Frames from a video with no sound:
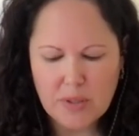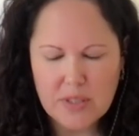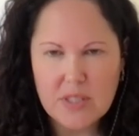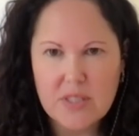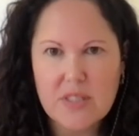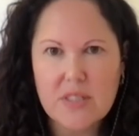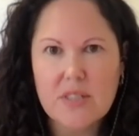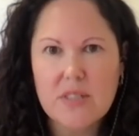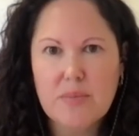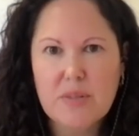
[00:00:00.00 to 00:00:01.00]

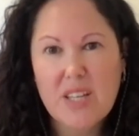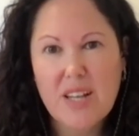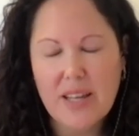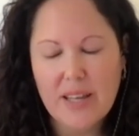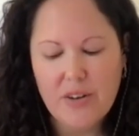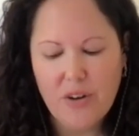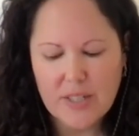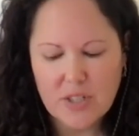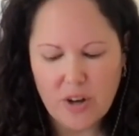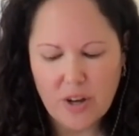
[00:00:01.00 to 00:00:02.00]
instances, particularly at
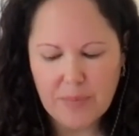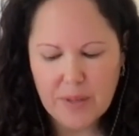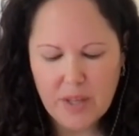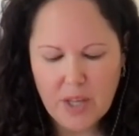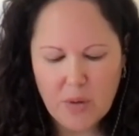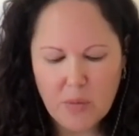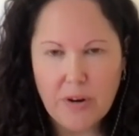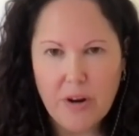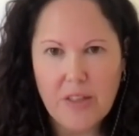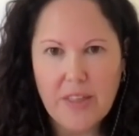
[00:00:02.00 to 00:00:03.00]
night time, where
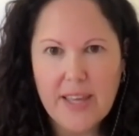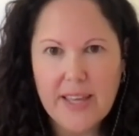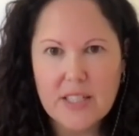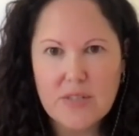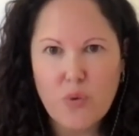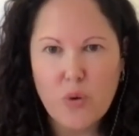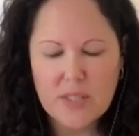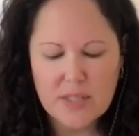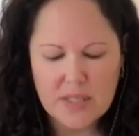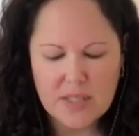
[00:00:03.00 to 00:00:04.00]
he either hears
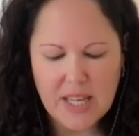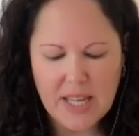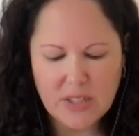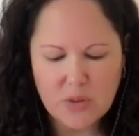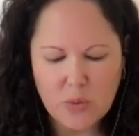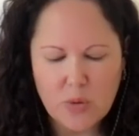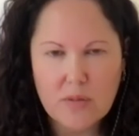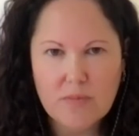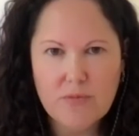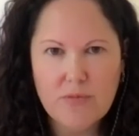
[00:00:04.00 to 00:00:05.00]
voices in his head or
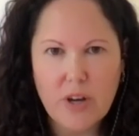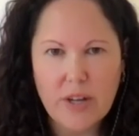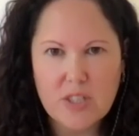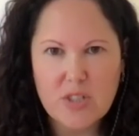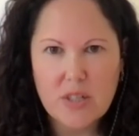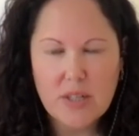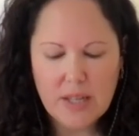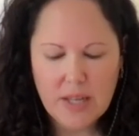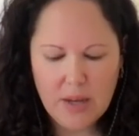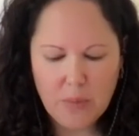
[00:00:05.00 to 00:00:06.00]
finds,
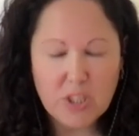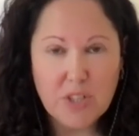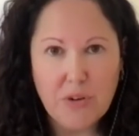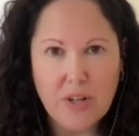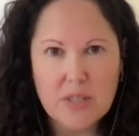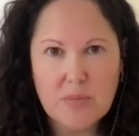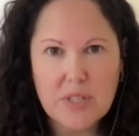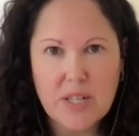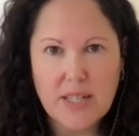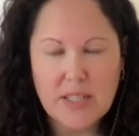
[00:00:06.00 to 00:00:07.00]
which he finds
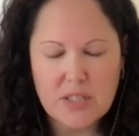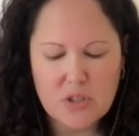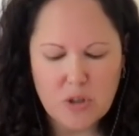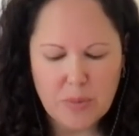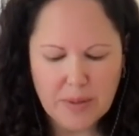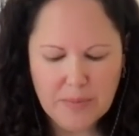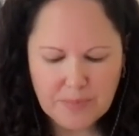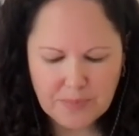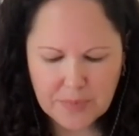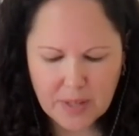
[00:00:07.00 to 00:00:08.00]
particularly disturbing,
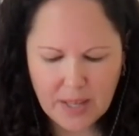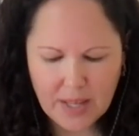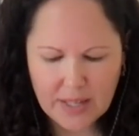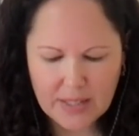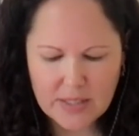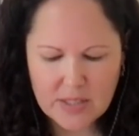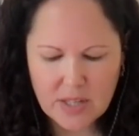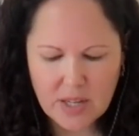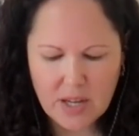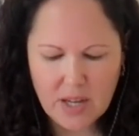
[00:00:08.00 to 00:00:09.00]
and
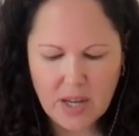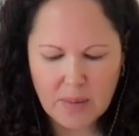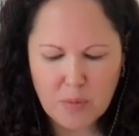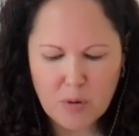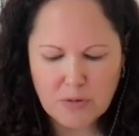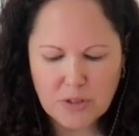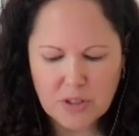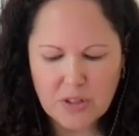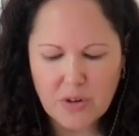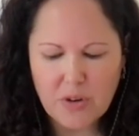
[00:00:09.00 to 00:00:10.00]
uh, more often
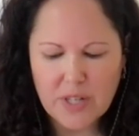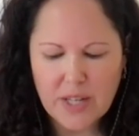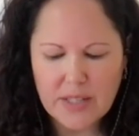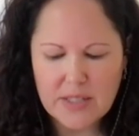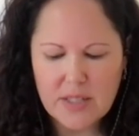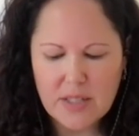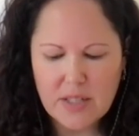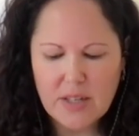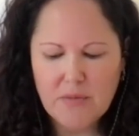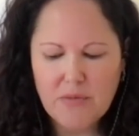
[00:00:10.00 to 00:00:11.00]
than not has
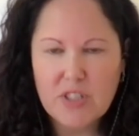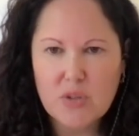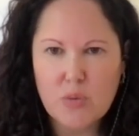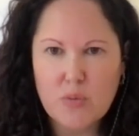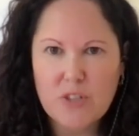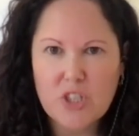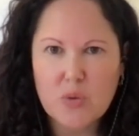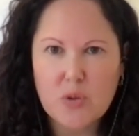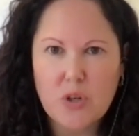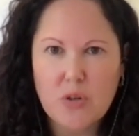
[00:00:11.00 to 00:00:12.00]
visual,
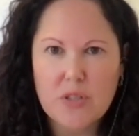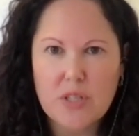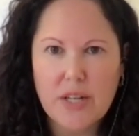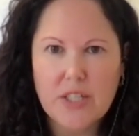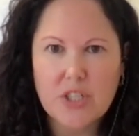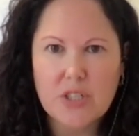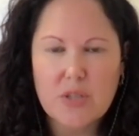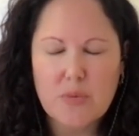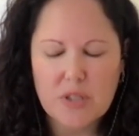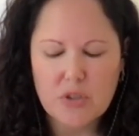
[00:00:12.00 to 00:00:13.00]
visual
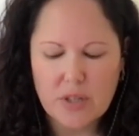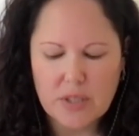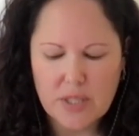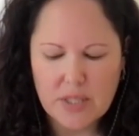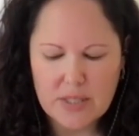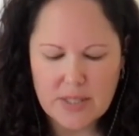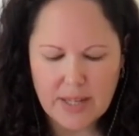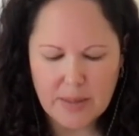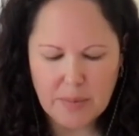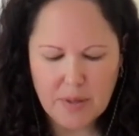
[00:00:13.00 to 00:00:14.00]
hallucinations when he's trying to get to
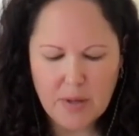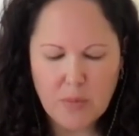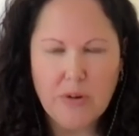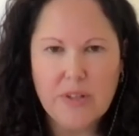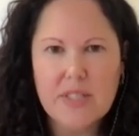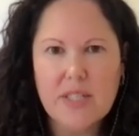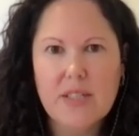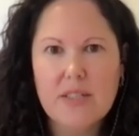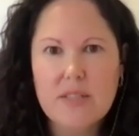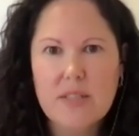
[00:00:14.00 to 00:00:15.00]
sleep, where he
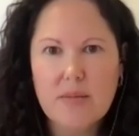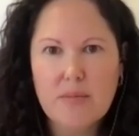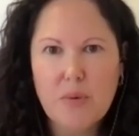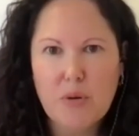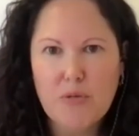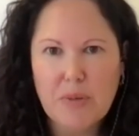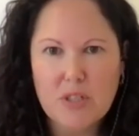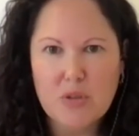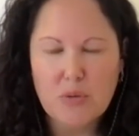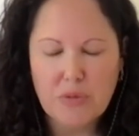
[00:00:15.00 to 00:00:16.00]
sees
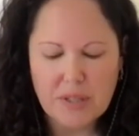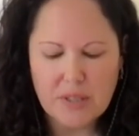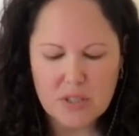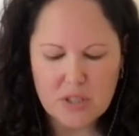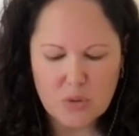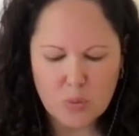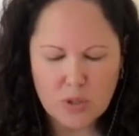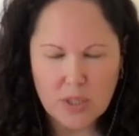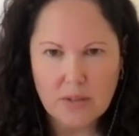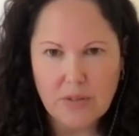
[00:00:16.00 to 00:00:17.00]
movement or things
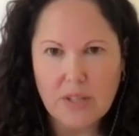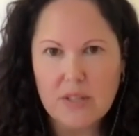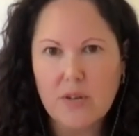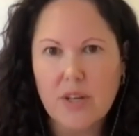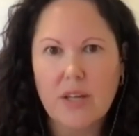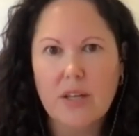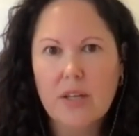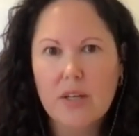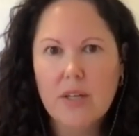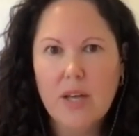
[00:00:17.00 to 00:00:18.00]
distorting, things looking
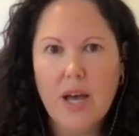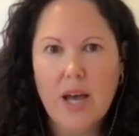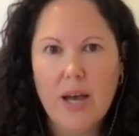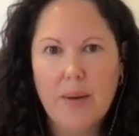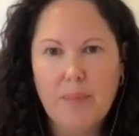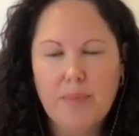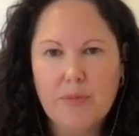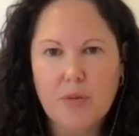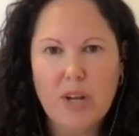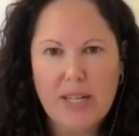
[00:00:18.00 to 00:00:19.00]

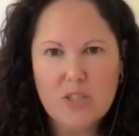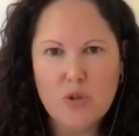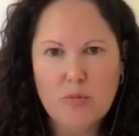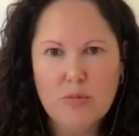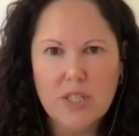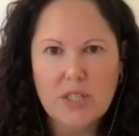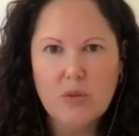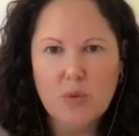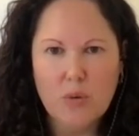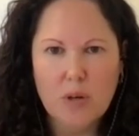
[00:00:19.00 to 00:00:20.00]
um, really zoomed
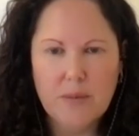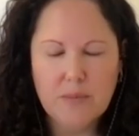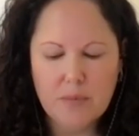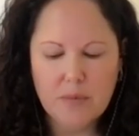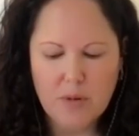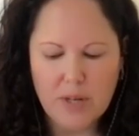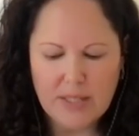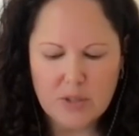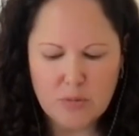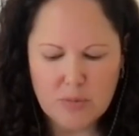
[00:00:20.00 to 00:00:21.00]
in or really
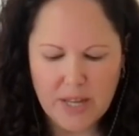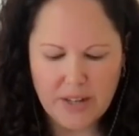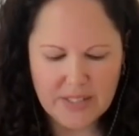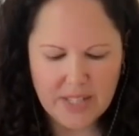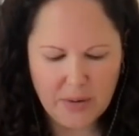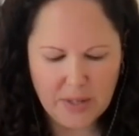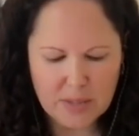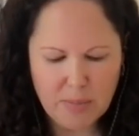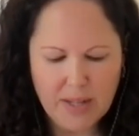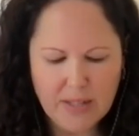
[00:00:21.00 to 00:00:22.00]
zoomed out, is how he
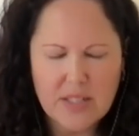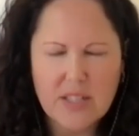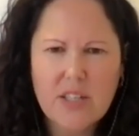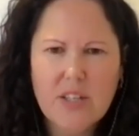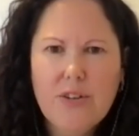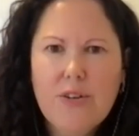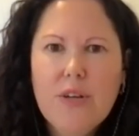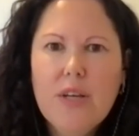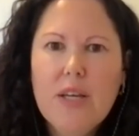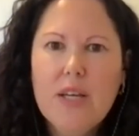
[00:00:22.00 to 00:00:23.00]
explains it. Can you
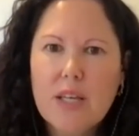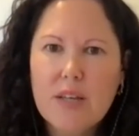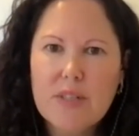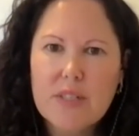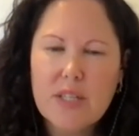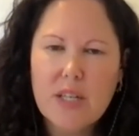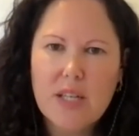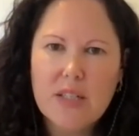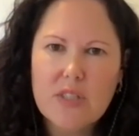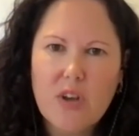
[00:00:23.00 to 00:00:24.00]
give us any
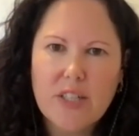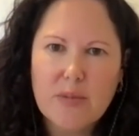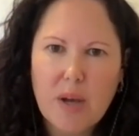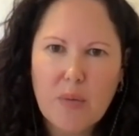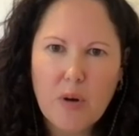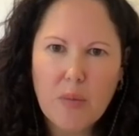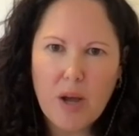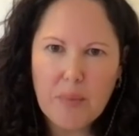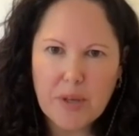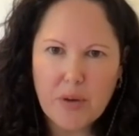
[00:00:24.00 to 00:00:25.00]
insight about what
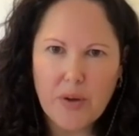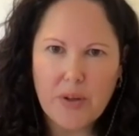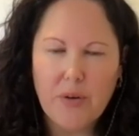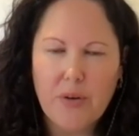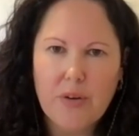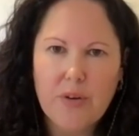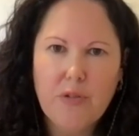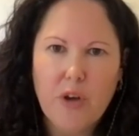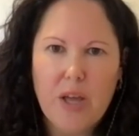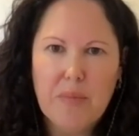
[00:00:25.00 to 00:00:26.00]
might be going on
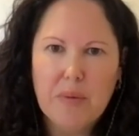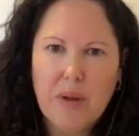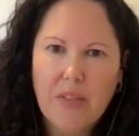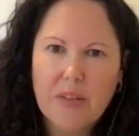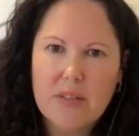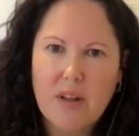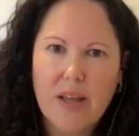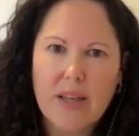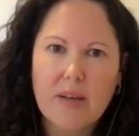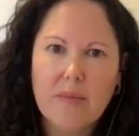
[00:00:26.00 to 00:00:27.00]
for him and others hmm.
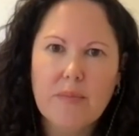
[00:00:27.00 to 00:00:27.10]
like him?